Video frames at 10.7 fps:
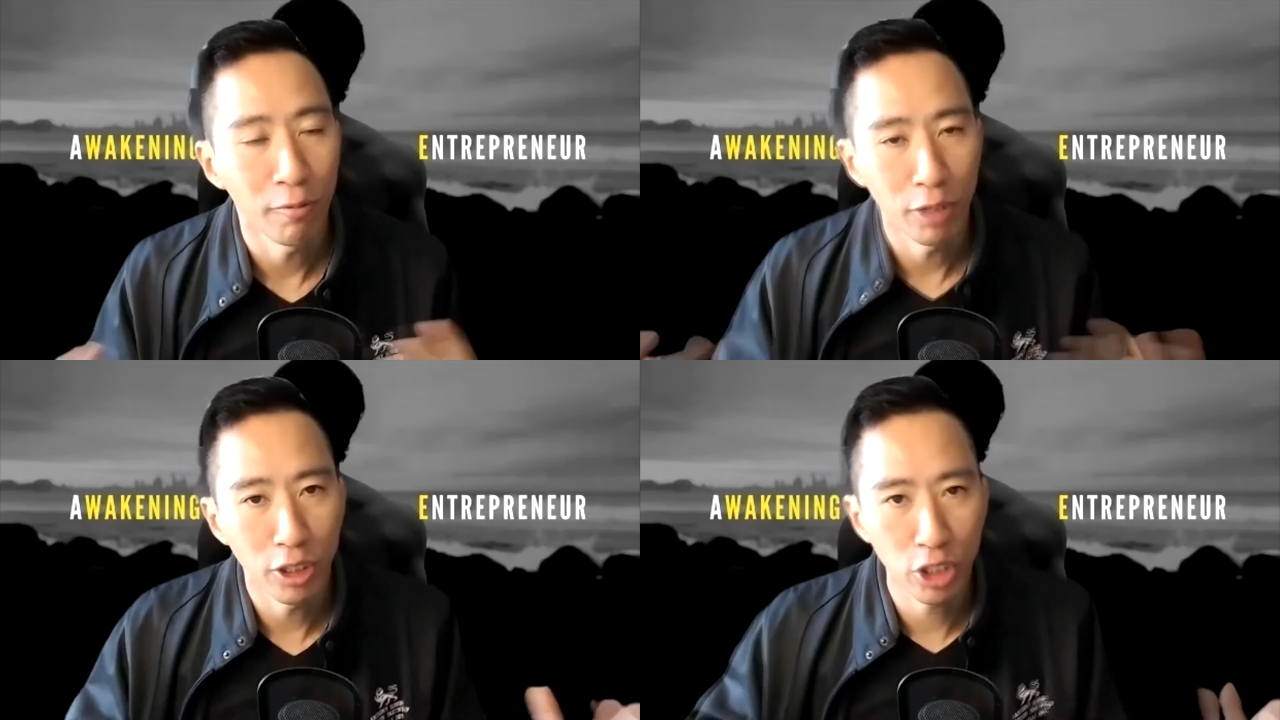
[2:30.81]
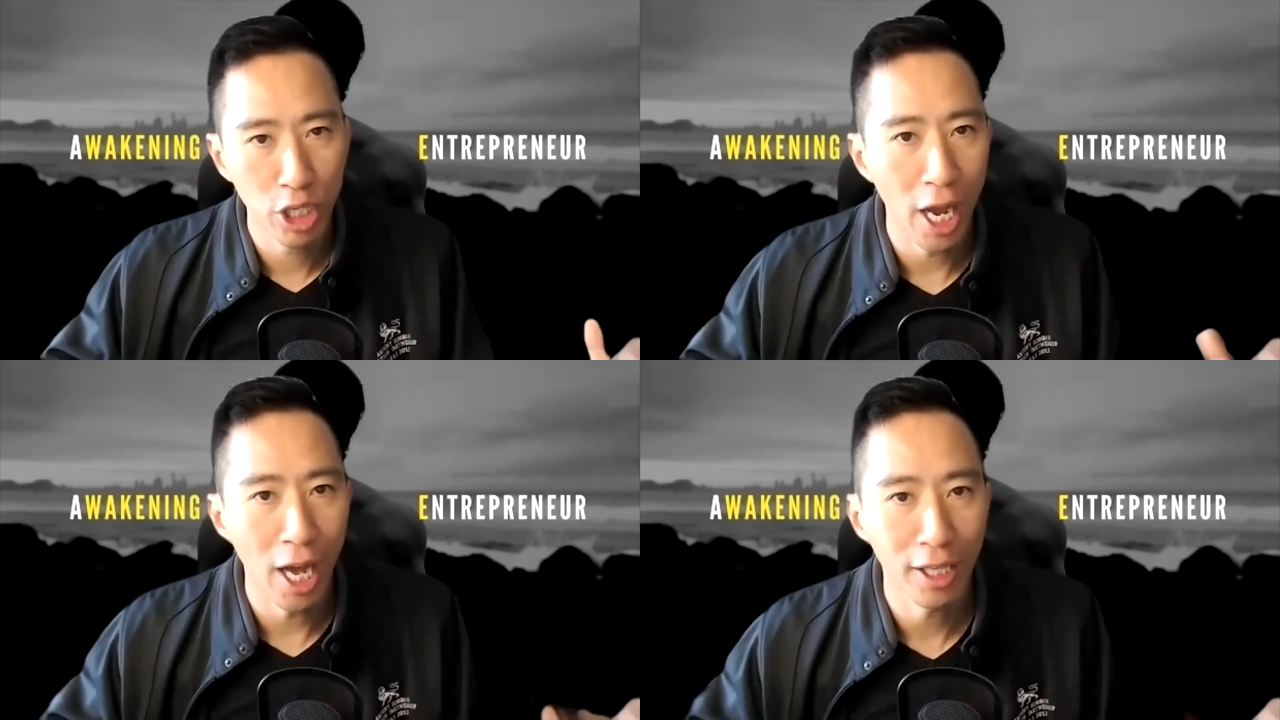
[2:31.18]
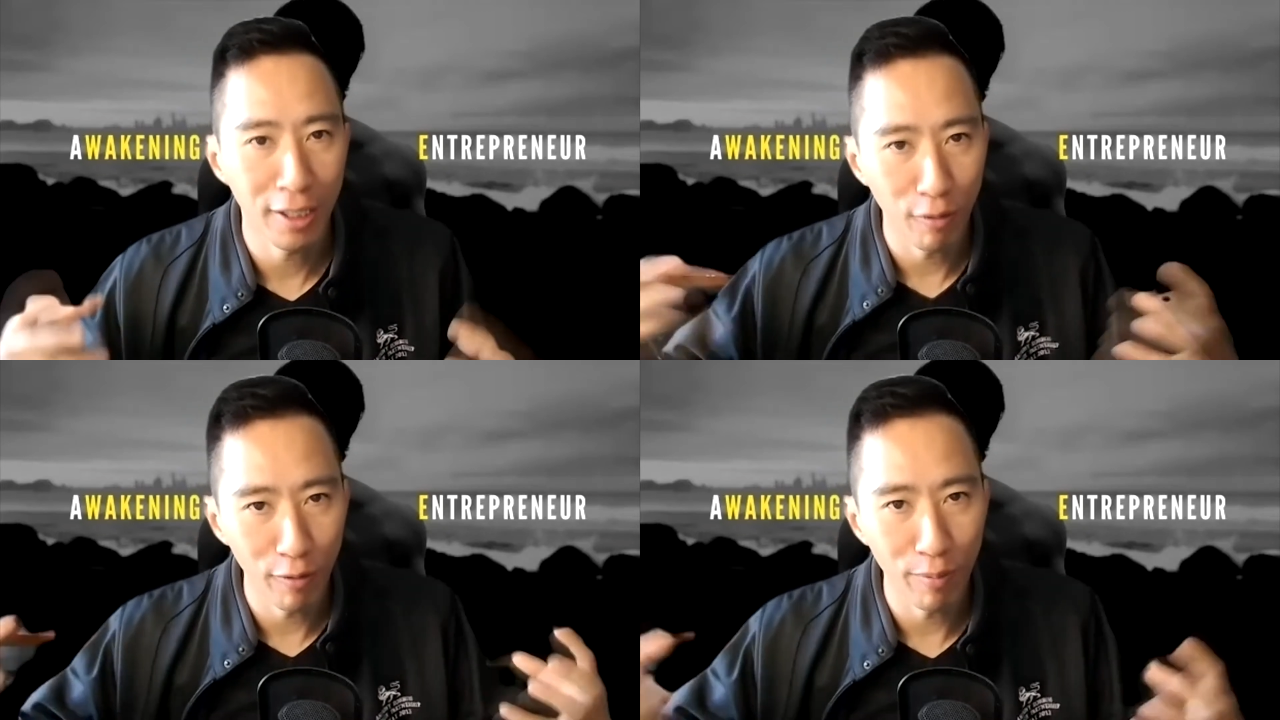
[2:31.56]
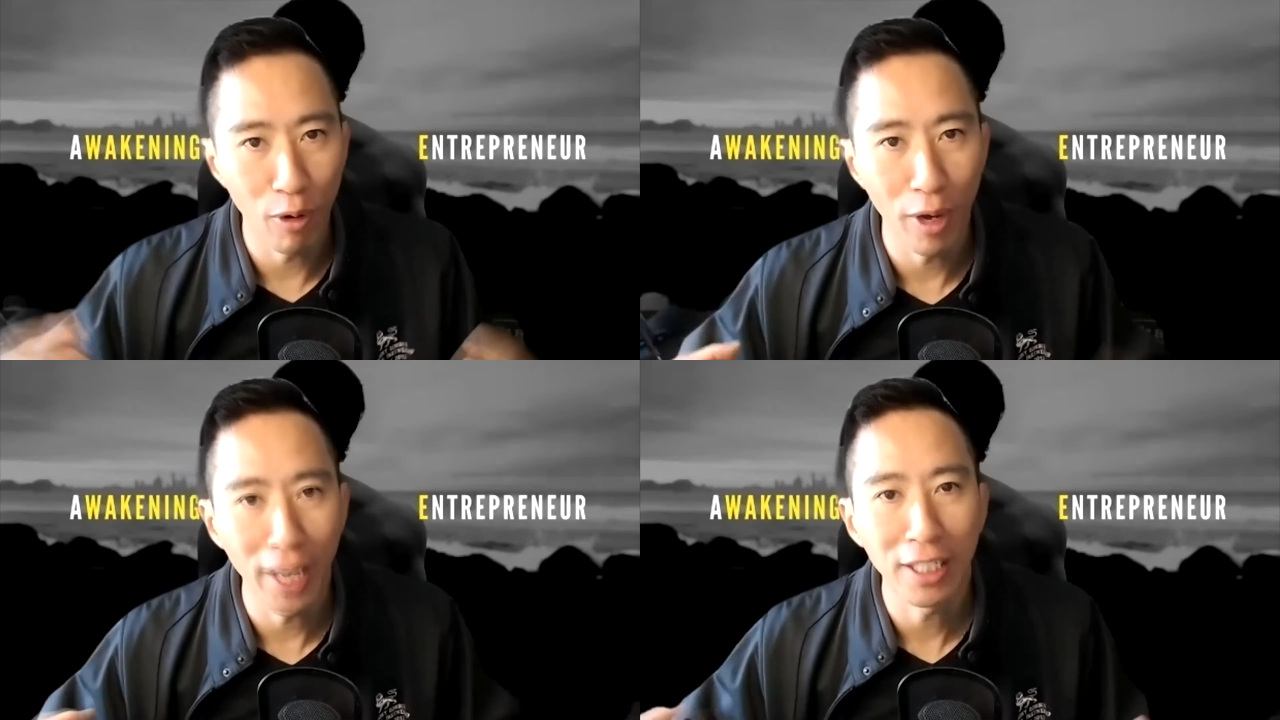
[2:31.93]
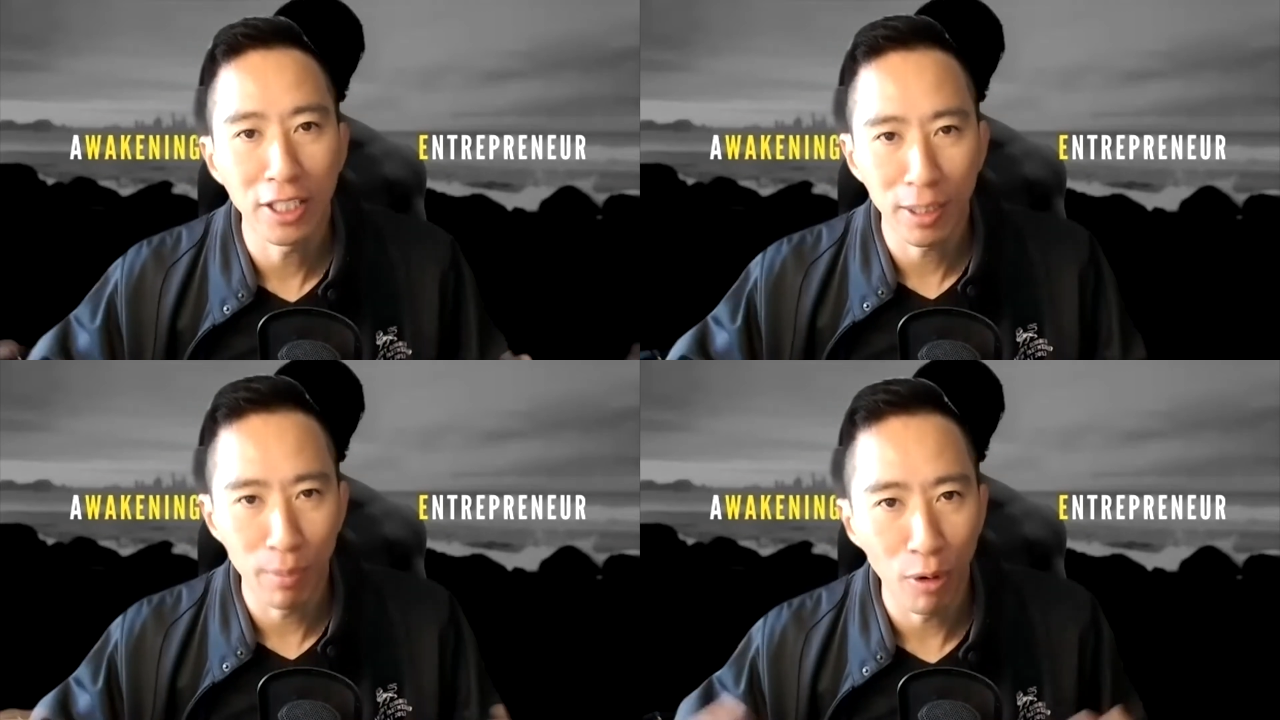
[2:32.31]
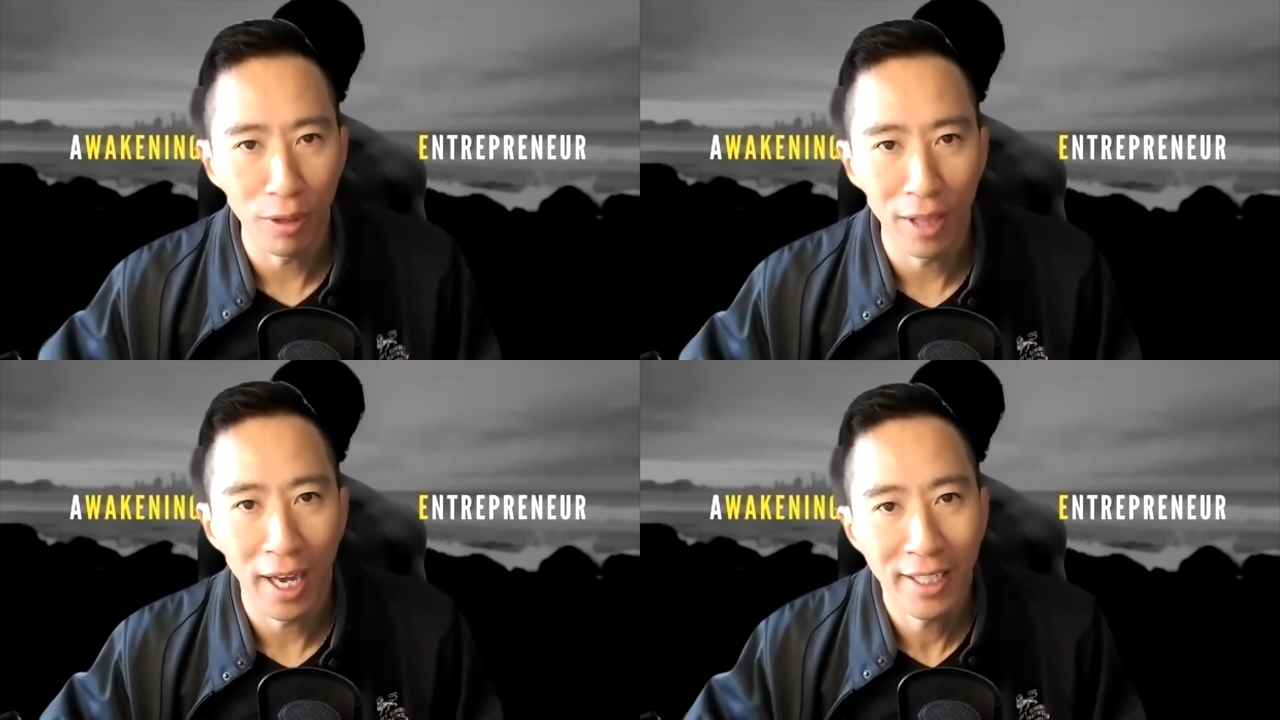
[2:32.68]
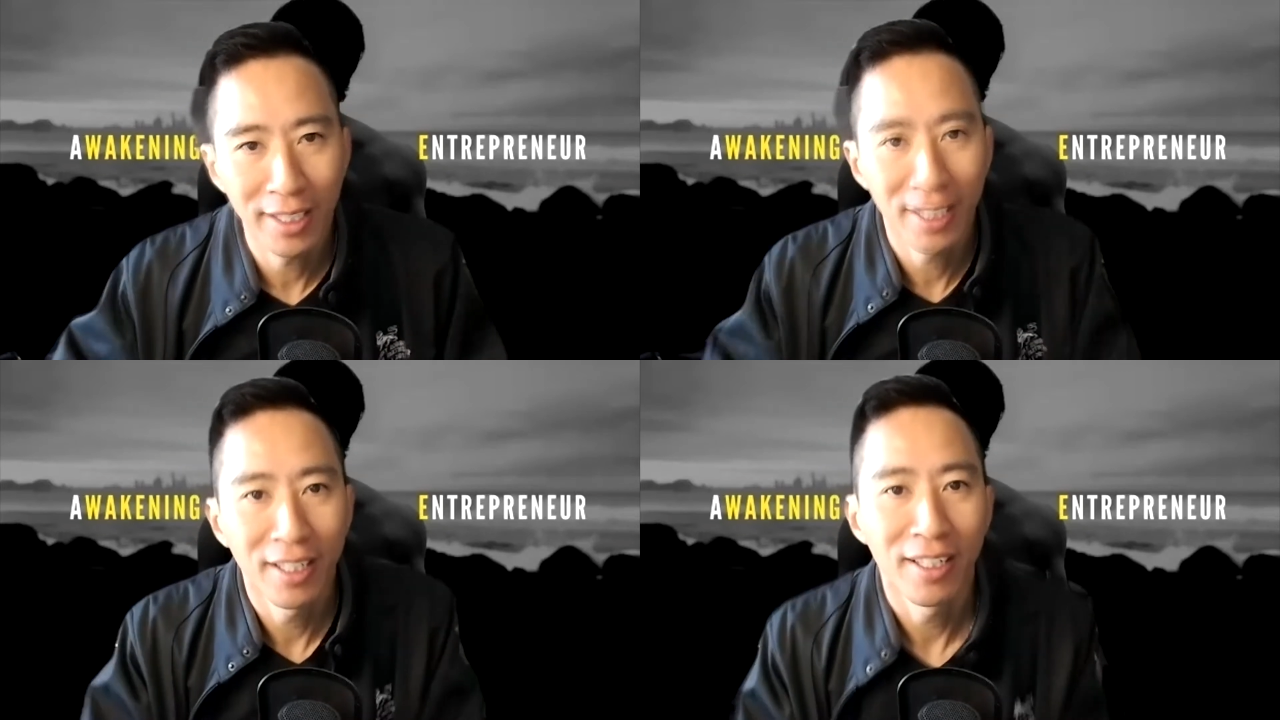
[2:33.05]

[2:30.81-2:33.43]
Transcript: we're just charging with more energy, more light.